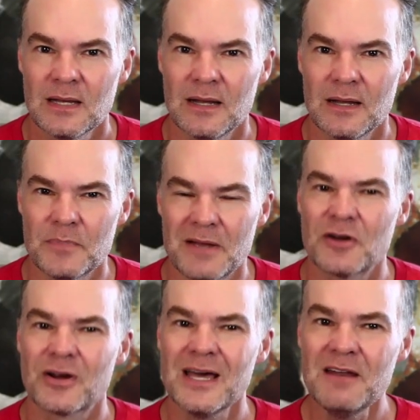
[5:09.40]
If
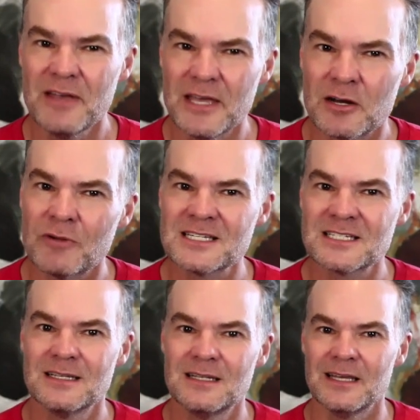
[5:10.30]
they're kind of
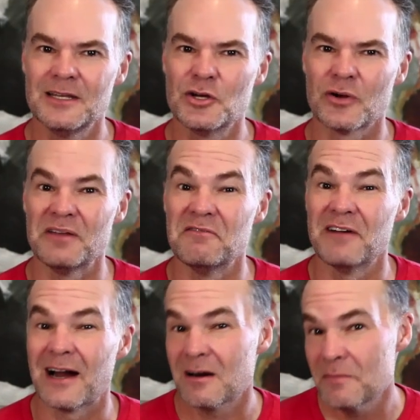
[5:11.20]
interested in your
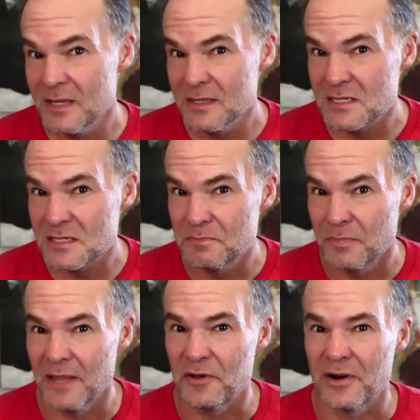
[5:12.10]
environments,
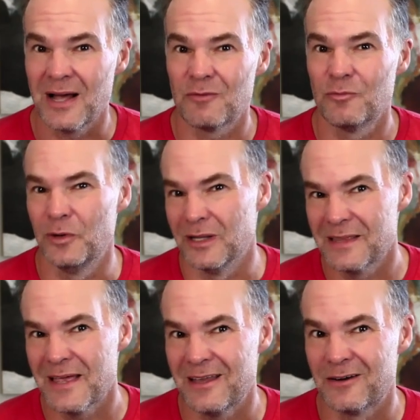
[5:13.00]
but they're not
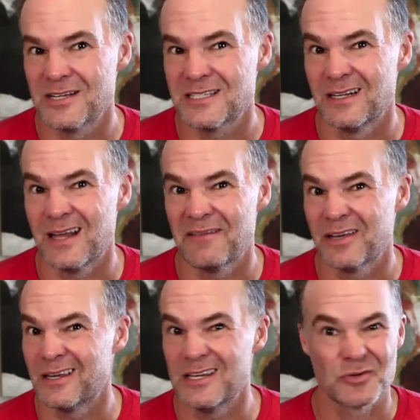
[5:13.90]
really that interested in
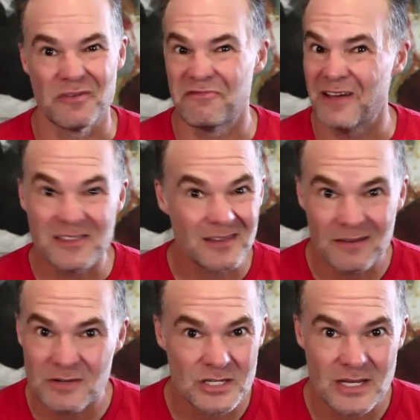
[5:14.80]
having any sort of faith
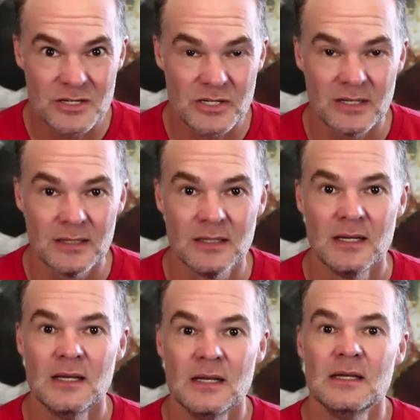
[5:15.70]
conversation,
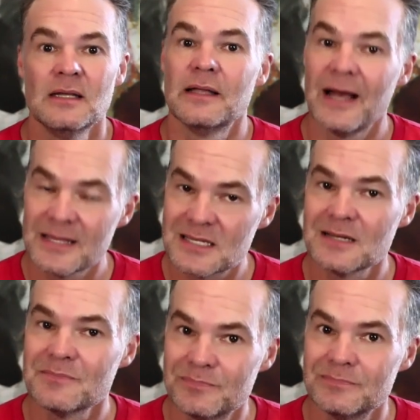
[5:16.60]
that's
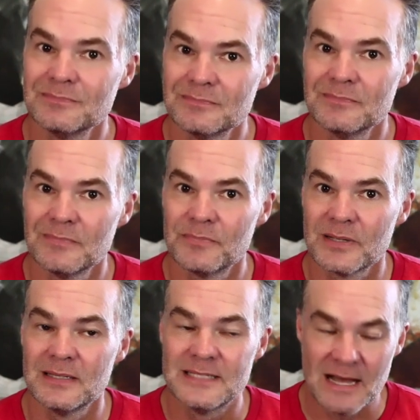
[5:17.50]
a
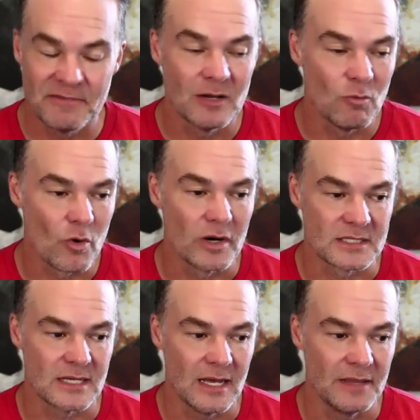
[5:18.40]
definite
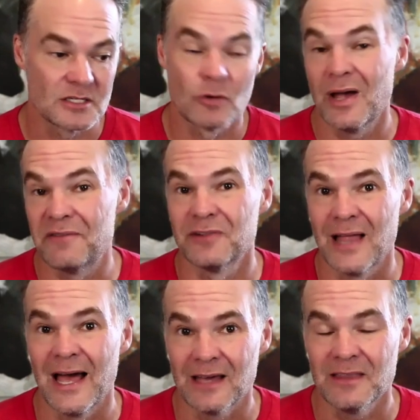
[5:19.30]
warning sign. It's a red
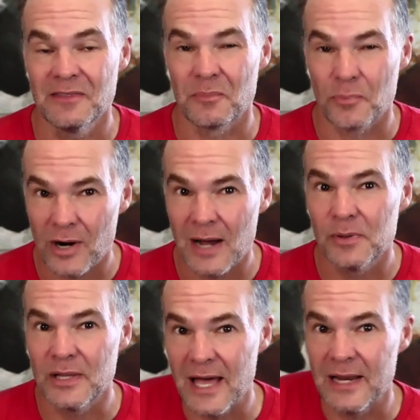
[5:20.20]
flag that they're
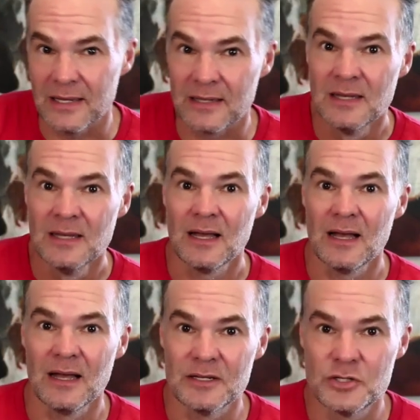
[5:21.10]
probably heading
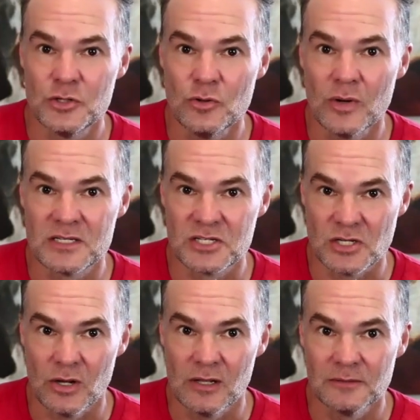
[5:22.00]
to a
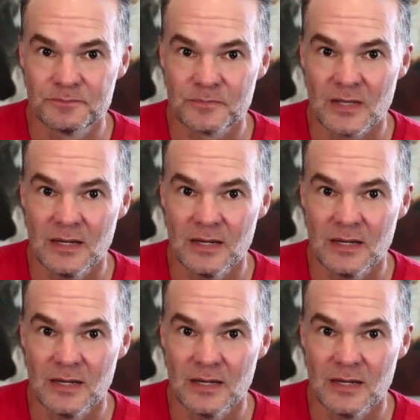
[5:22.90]
stall.